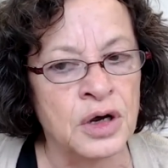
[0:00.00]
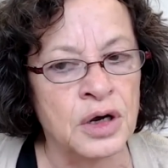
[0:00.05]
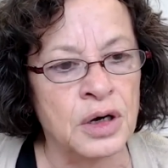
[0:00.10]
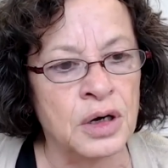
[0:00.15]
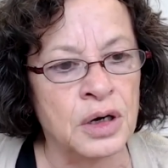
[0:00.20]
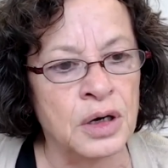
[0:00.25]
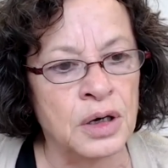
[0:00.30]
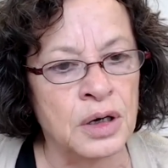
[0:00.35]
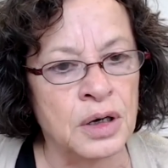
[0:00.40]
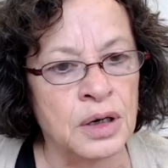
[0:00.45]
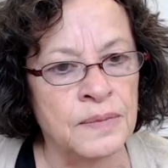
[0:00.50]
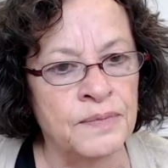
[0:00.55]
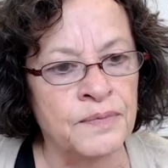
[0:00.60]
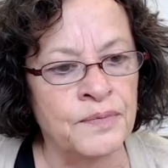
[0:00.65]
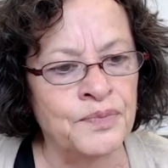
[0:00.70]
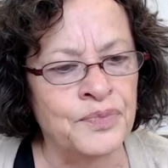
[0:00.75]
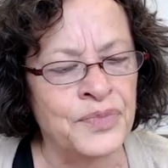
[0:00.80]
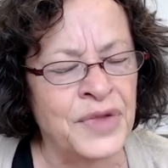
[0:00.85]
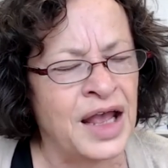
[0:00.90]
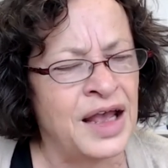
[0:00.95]

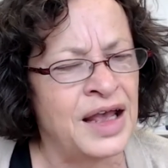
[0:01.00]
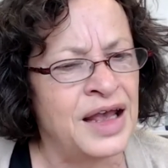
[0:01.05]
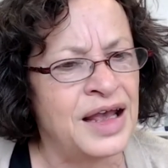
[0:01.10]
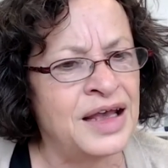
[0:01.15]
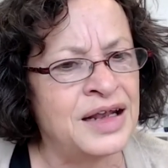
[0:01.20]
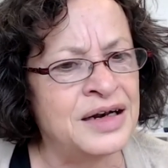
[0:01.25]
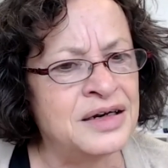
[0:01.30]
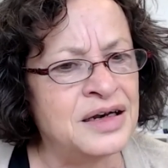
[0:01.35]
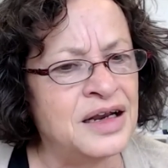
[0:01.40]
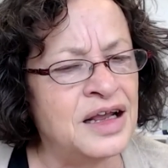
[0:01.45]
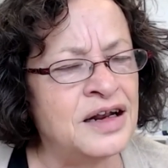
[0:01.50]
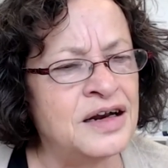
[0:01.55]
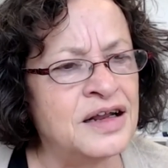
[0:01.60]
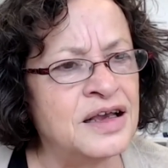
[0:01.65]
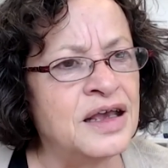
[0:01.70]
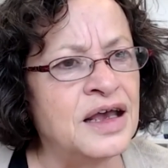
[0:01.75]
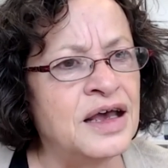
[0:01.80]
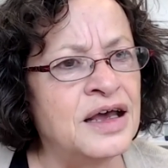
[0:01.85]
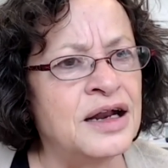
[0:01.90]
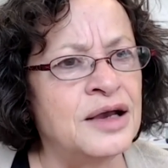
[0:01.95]
And
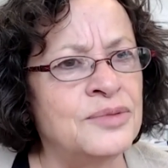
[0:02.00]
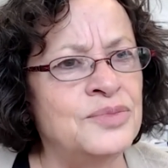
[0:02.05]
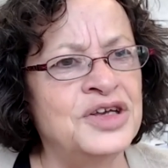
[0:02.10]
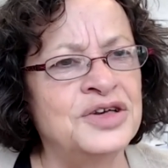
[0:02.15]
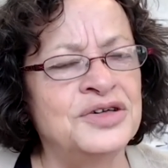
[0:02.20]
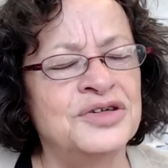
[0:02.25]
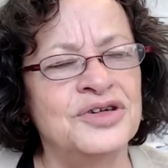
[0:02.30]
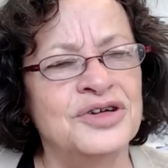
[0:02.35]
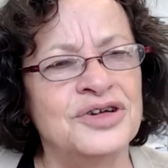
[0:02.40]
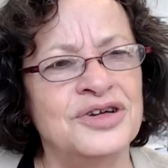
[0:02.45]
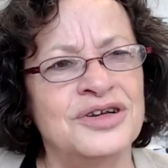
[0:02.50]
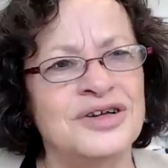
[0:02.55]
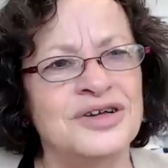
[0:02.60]
again, I mean,